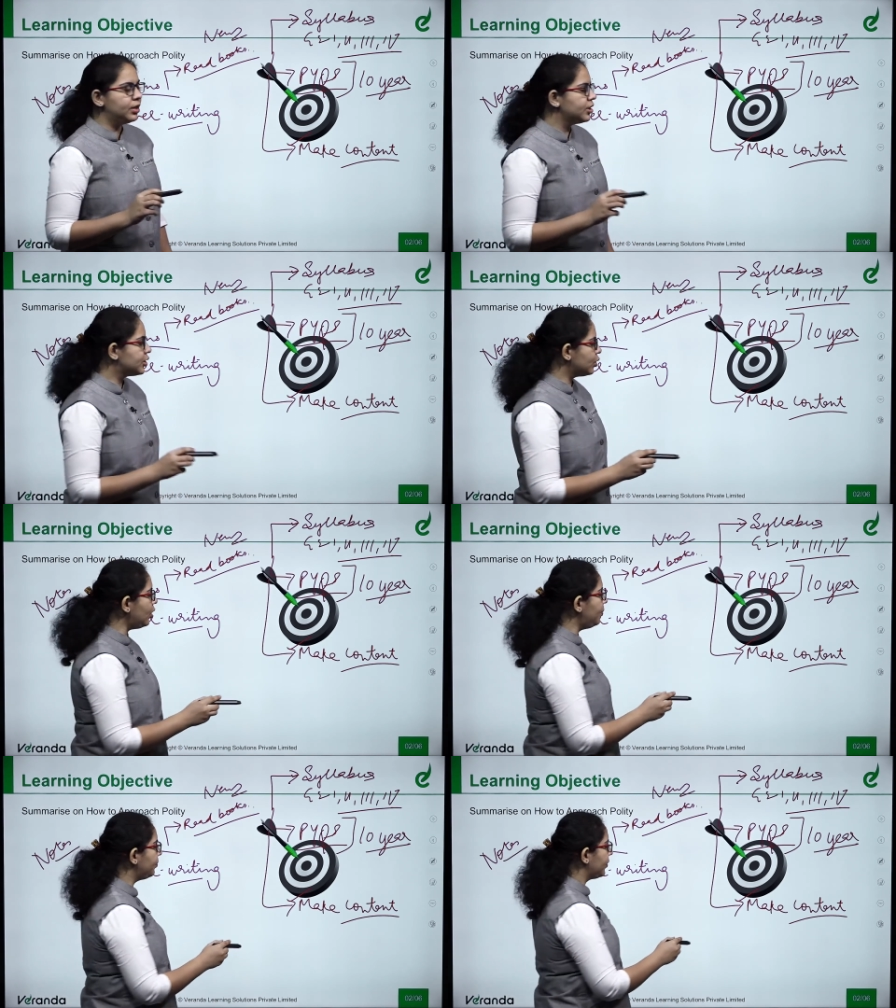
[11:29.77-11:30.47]

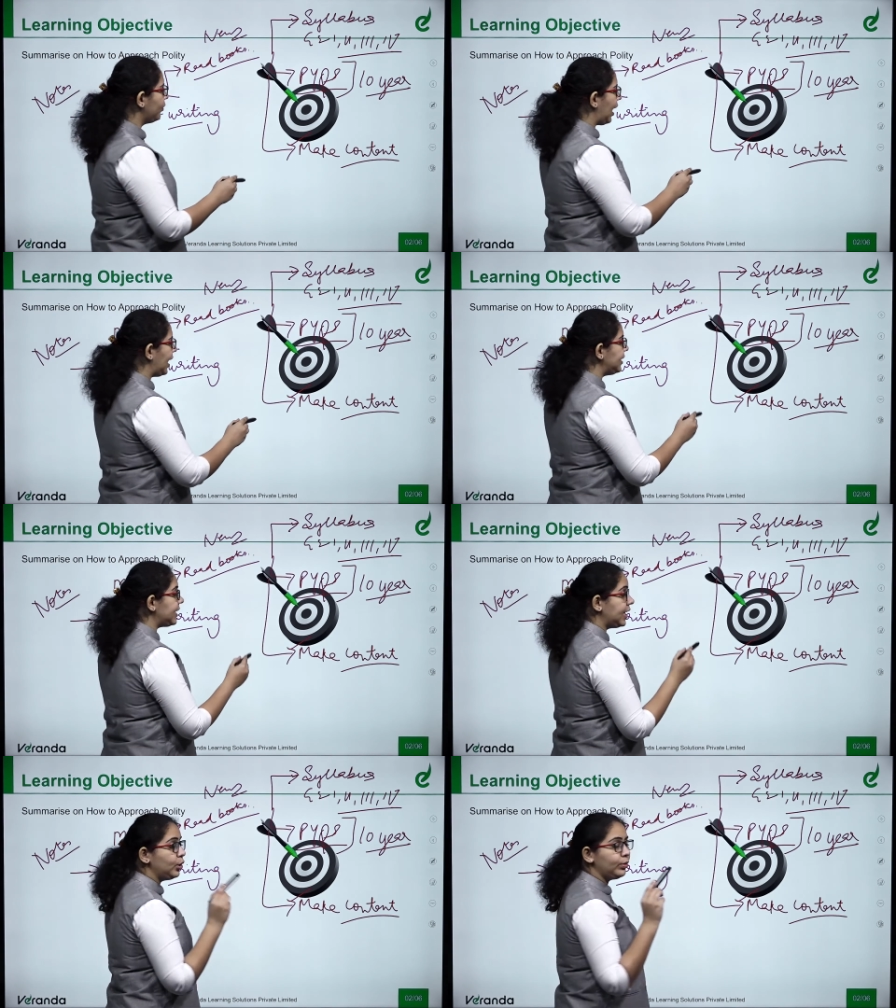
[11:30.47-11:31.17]
So I'll
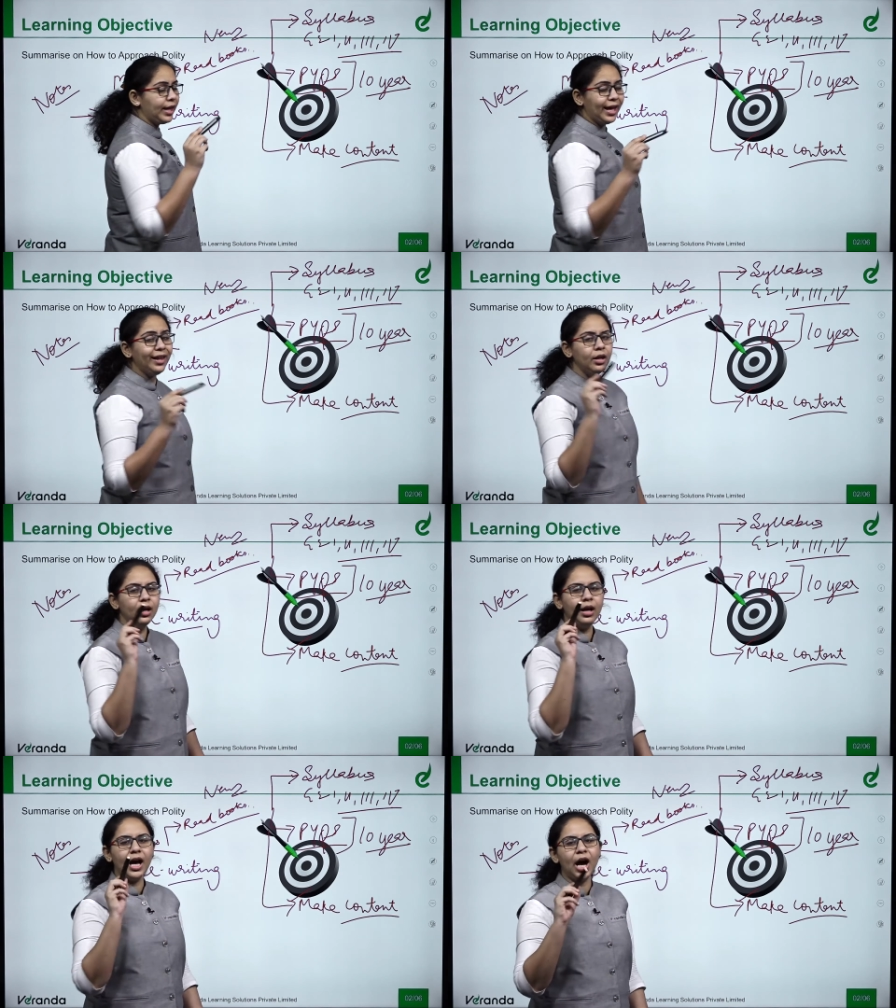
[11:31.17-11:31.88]
tell you there
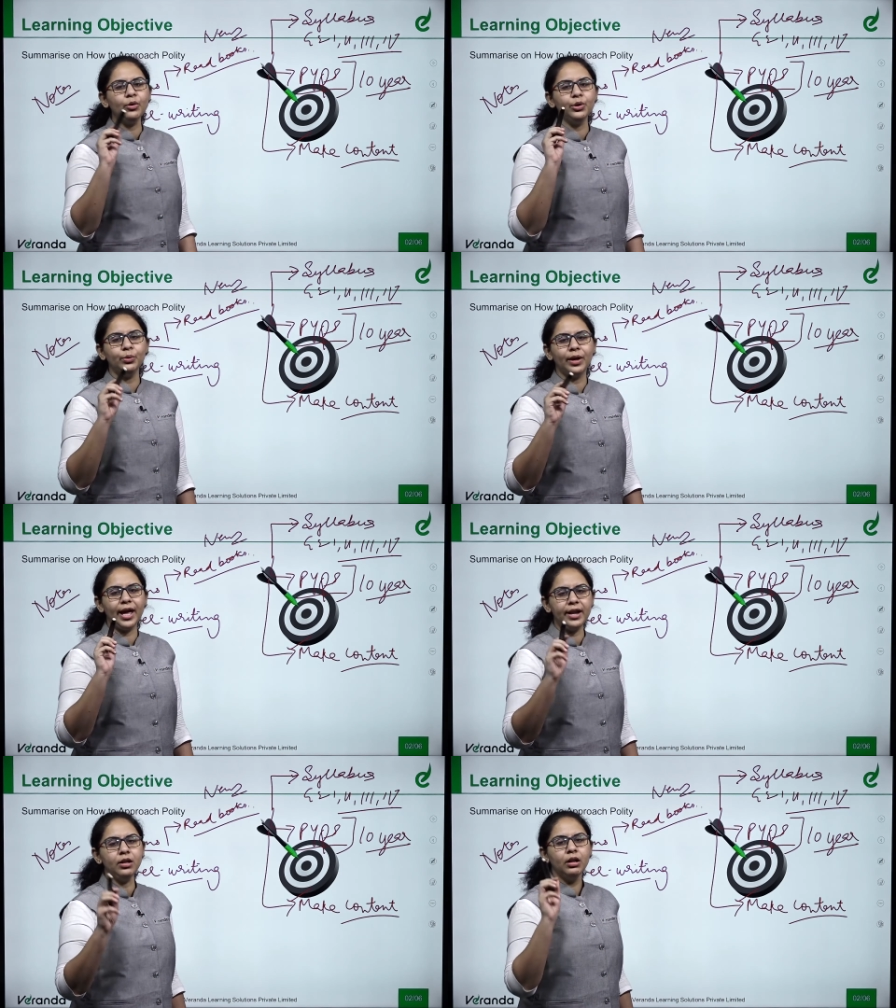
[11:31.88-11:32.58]
how you
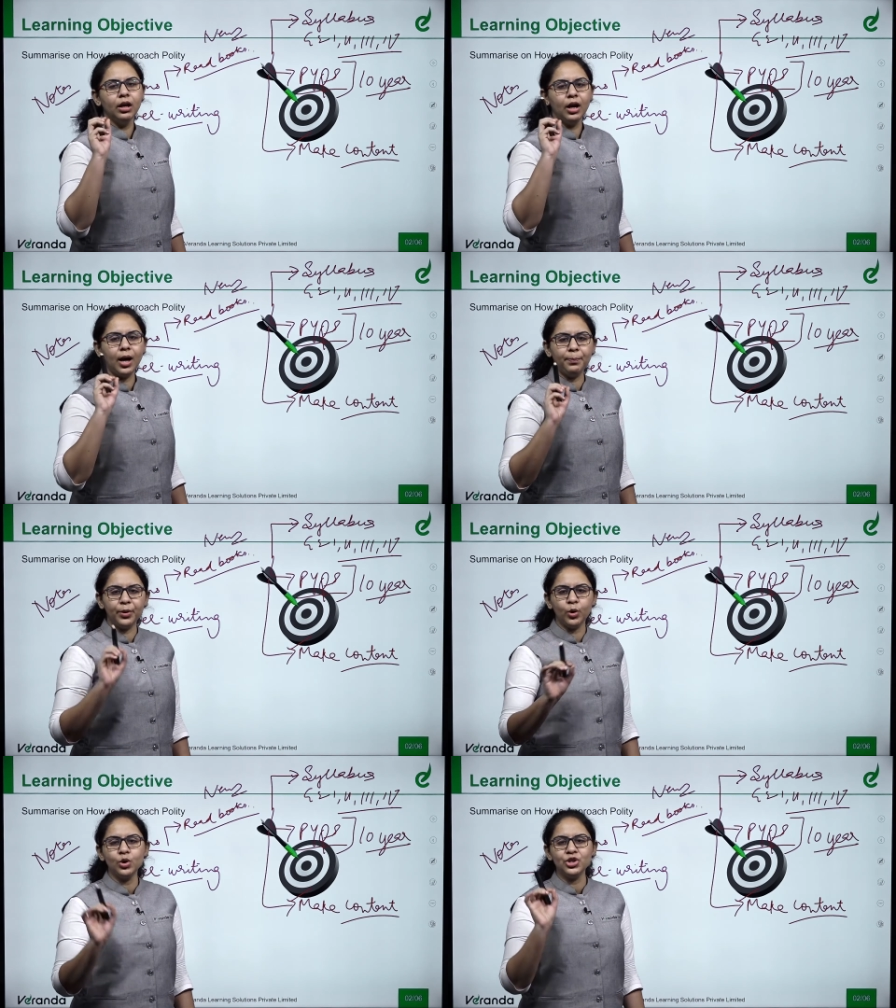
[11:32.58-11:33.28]
can
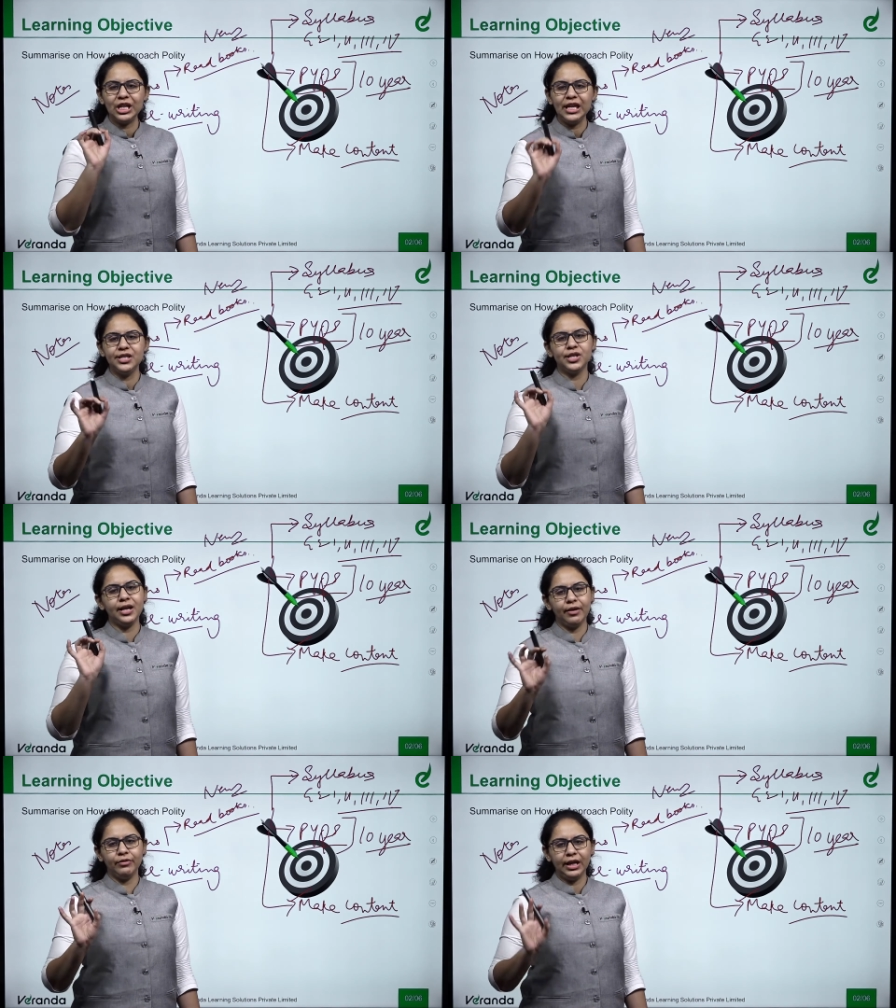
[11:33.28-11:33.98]
approach each
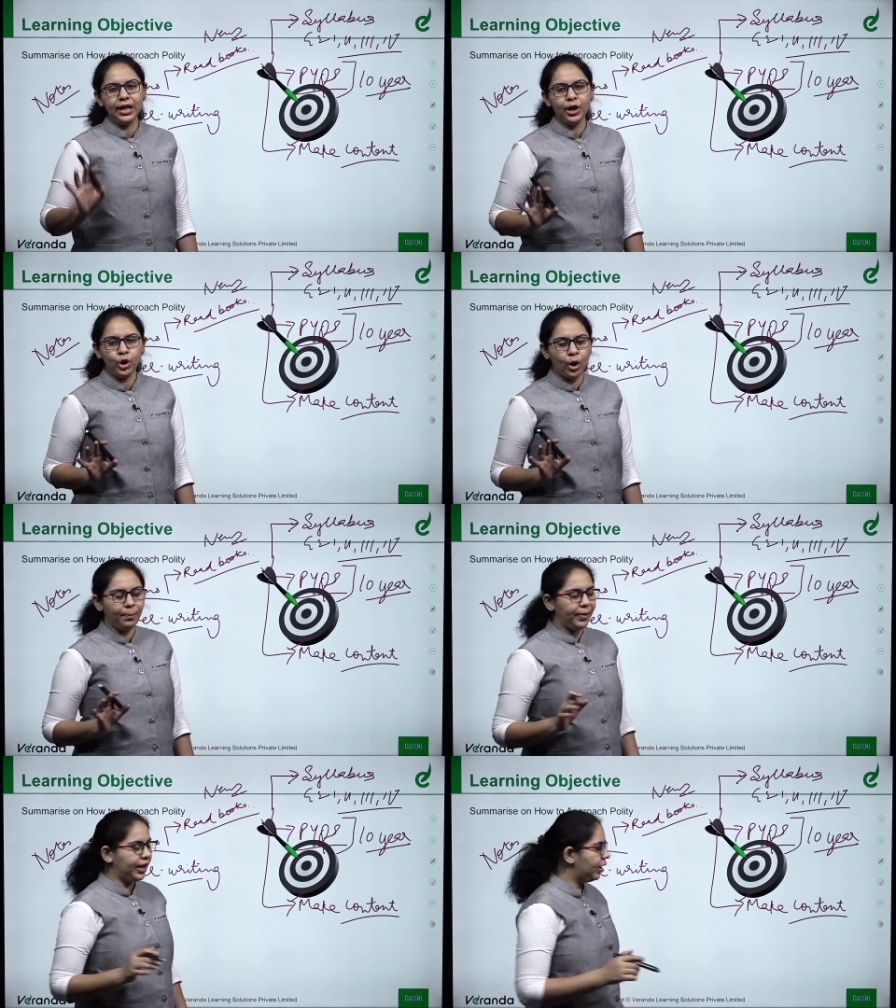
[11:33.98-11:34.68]
and every
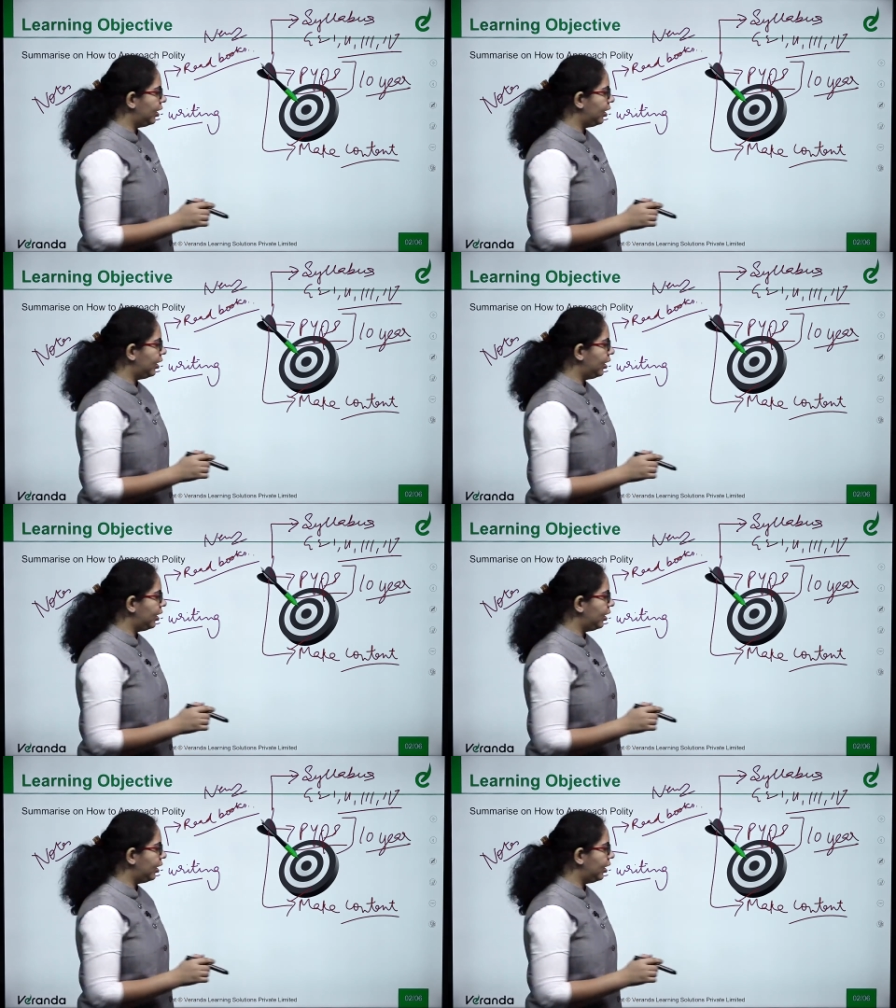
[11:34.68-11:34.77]
topic.